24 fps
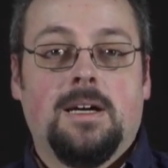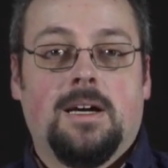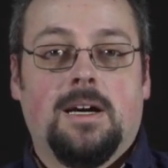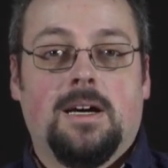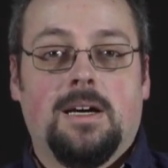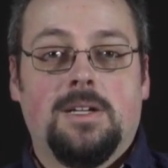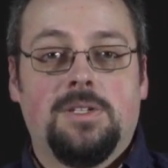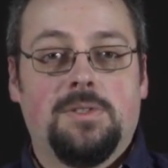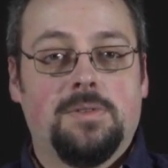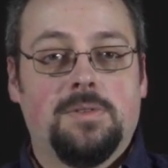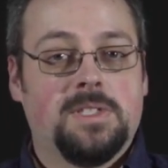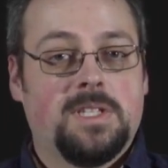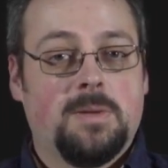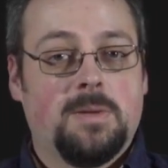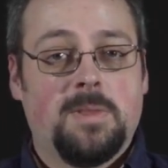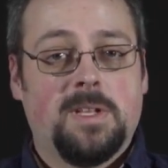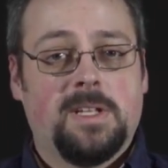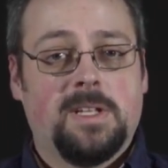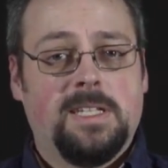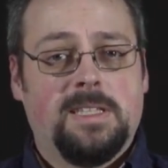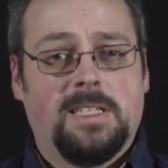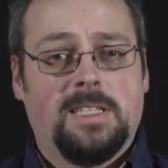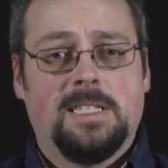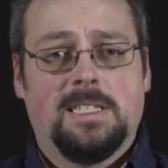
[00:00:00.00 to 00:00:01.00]
doing something
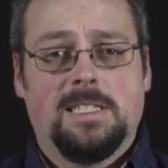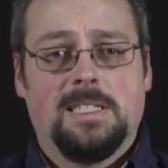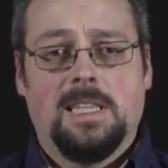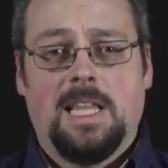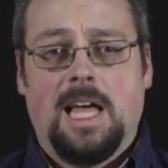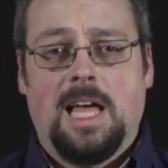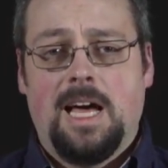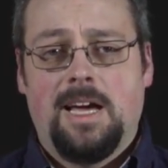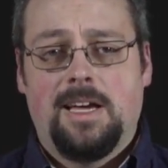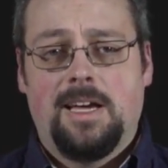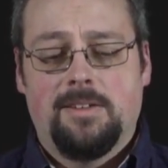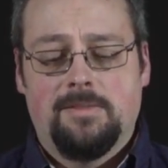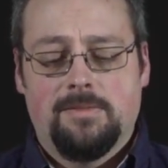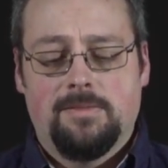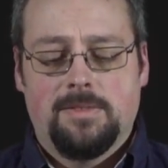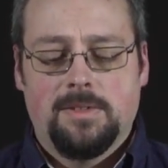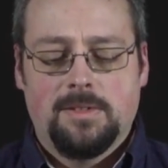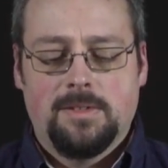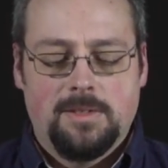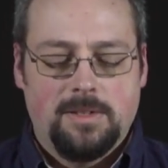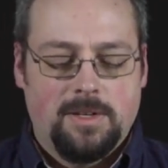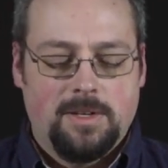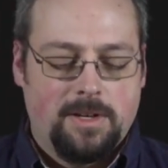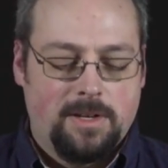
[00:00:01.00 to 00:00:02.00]
like this live
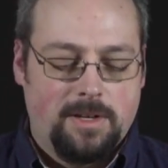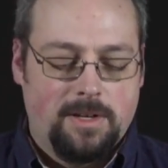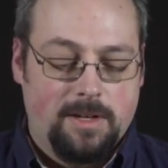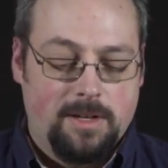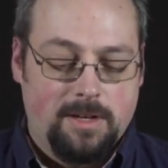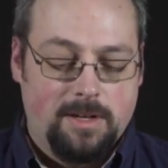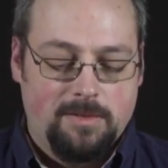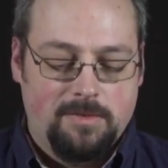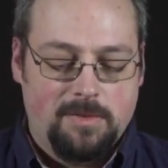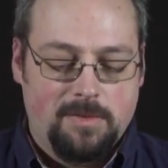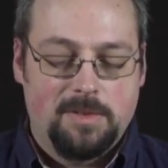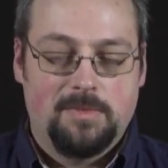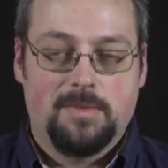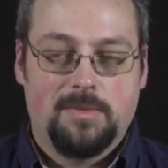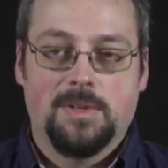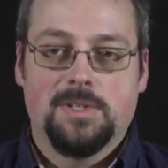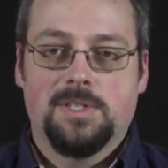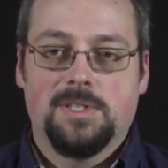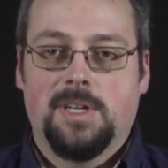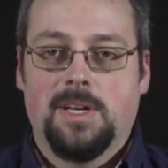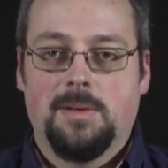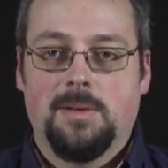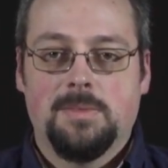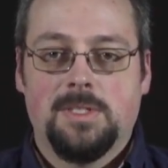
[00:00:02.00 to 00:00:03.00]
for the
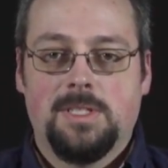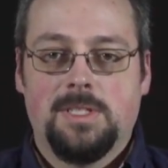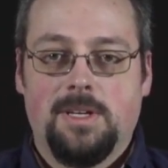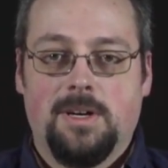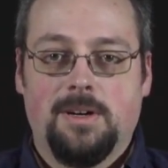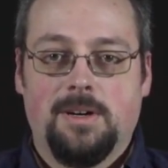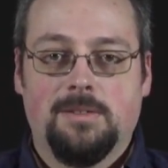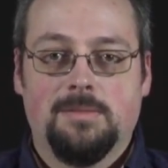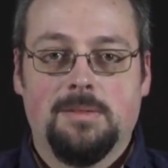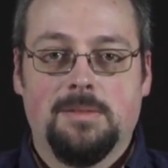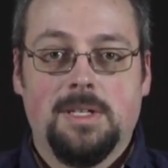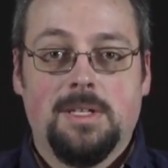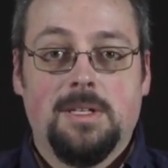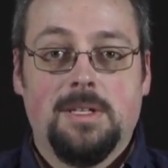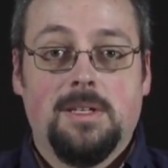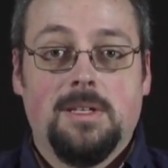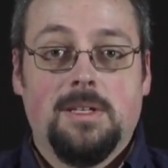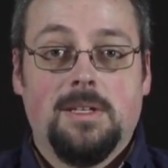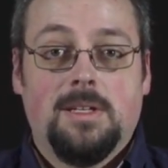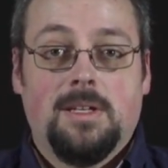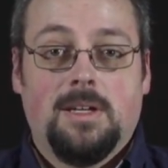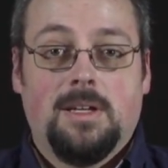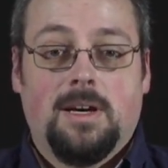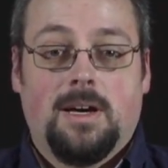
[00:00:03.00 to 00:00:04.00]
first time. So,
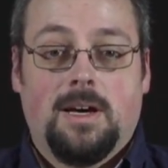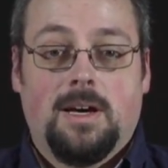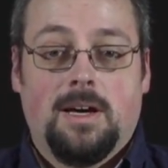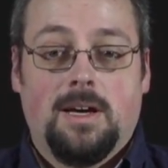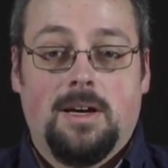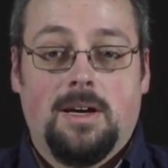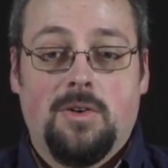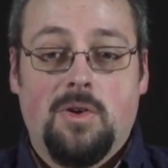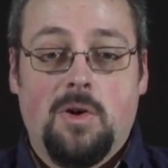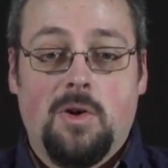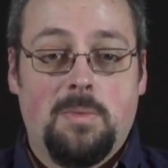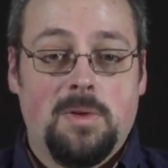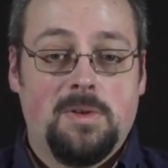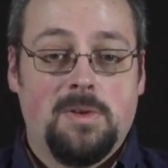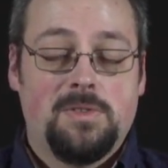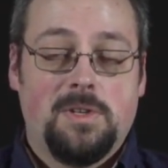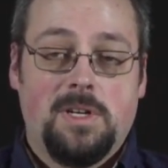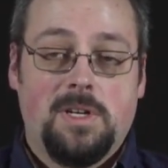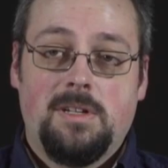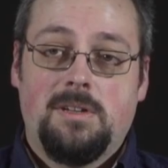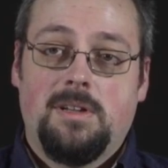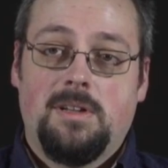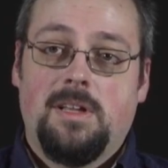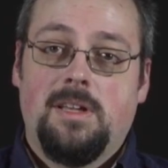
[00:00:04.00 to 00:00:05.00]
hope you
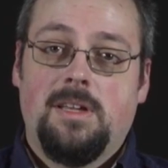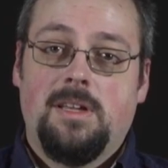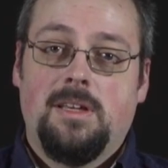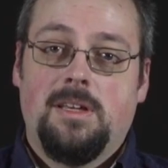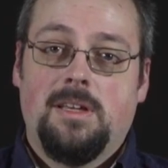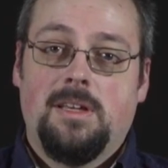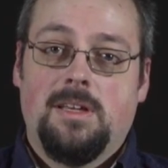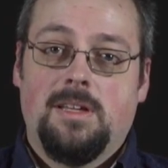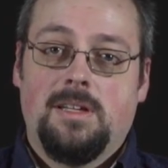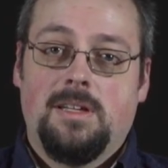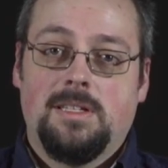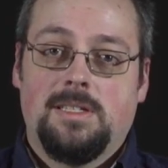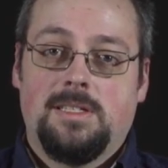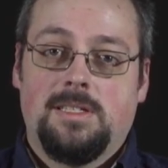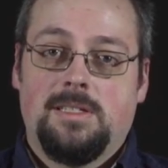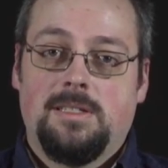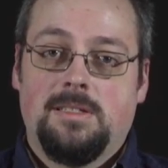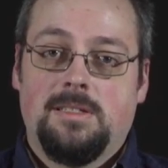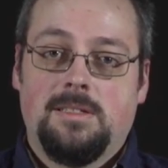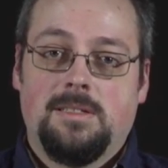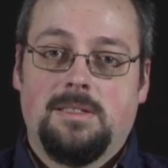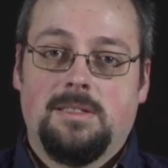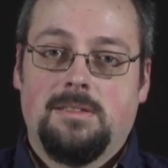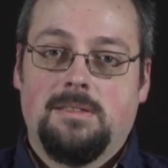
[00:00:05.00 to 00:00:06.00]
enjoyed it, and
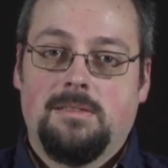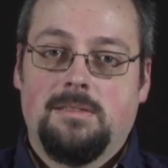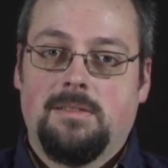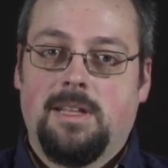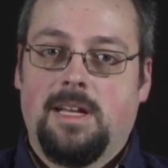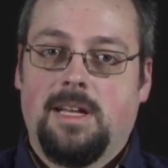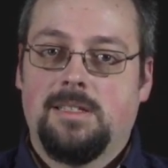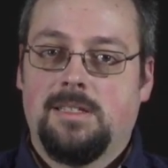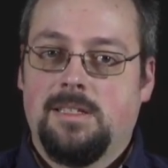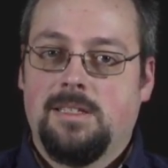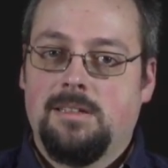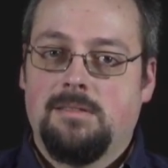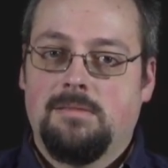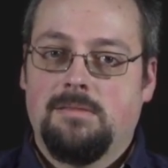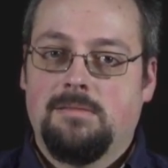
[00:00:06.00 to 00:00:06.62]
that's it.